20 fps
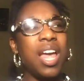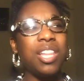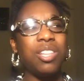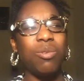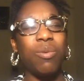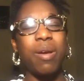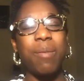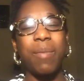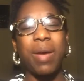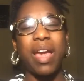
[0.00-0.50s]
the
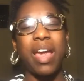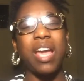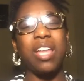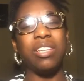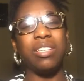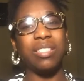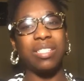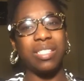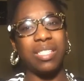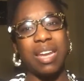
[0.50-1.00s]
way my hair
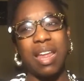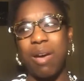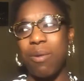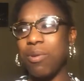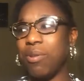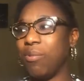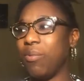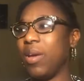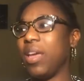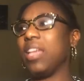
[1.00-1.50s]
looks now
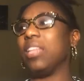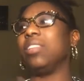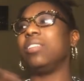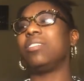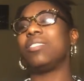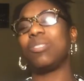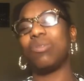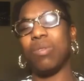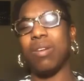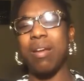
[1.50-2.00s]
and the way it
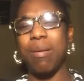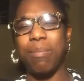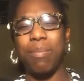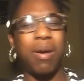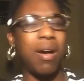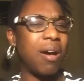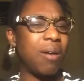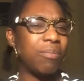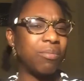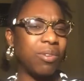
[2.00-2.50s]
looks when I
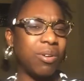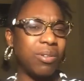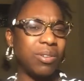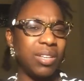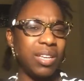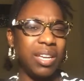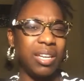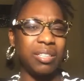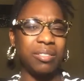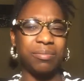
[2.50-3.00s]
palm roll
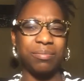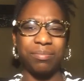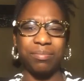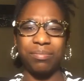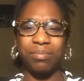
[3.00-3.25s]
it.